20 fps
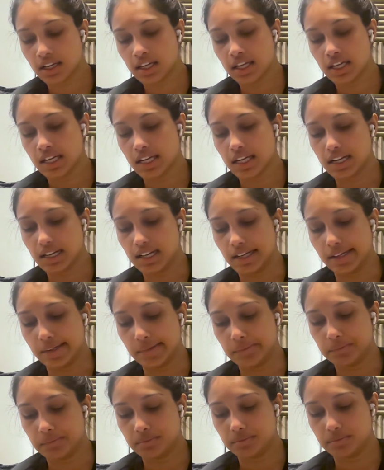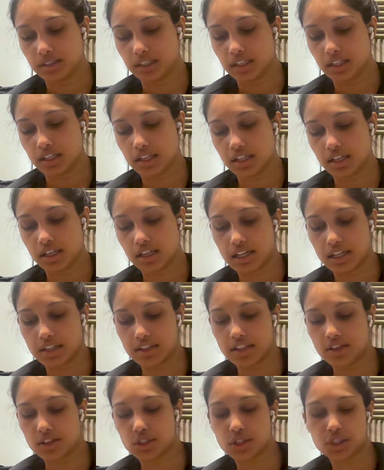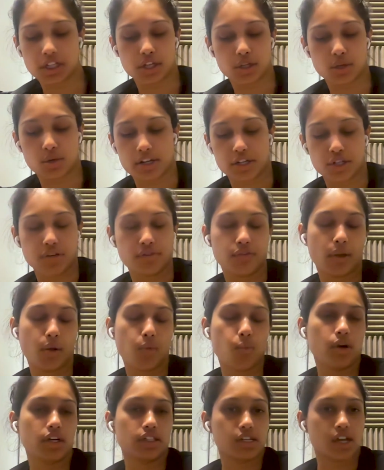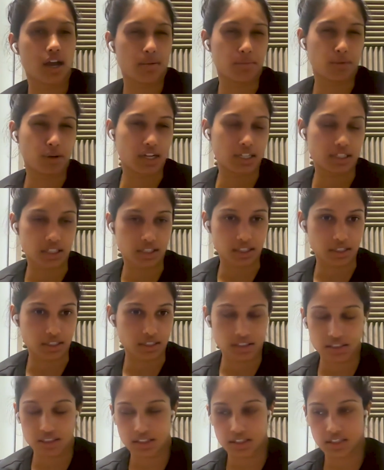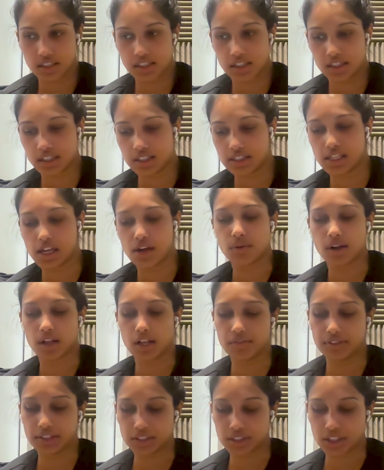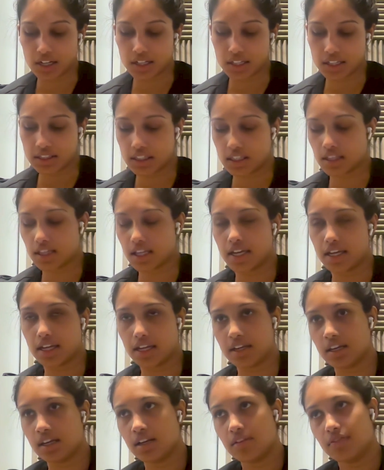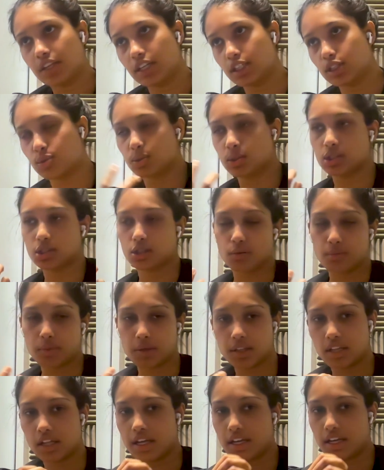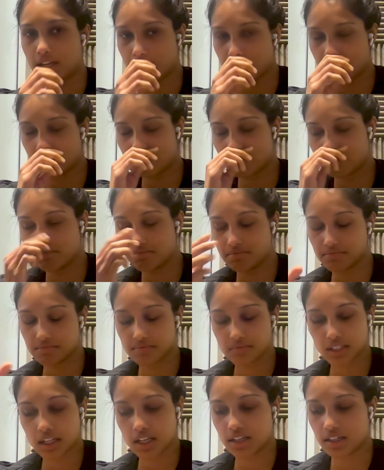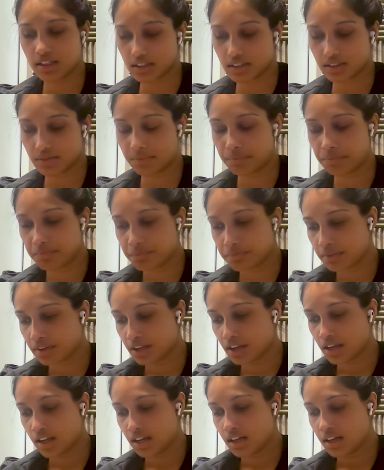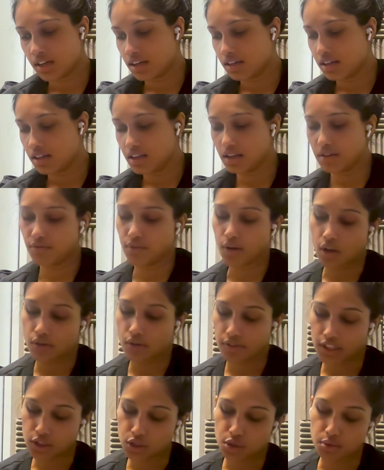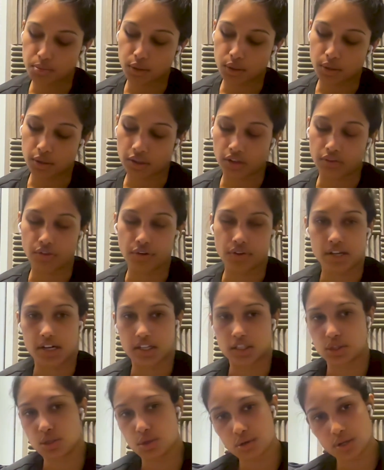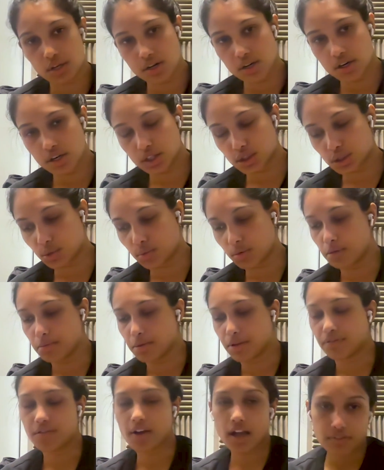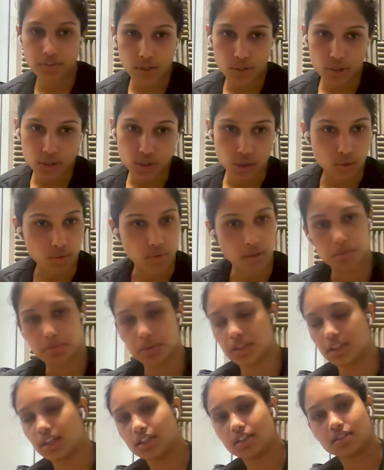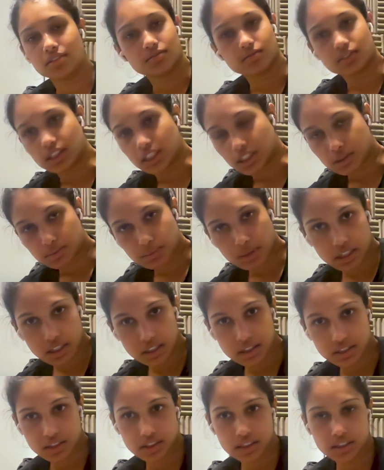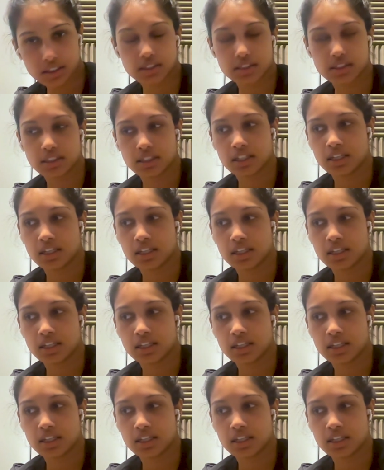Um, I think there's like a question of like what time horizon is that relevant on? Is it like things will still be like kind of evolving super quickly for the next 2 years, or will it be 5 years, or will it be like 6 months?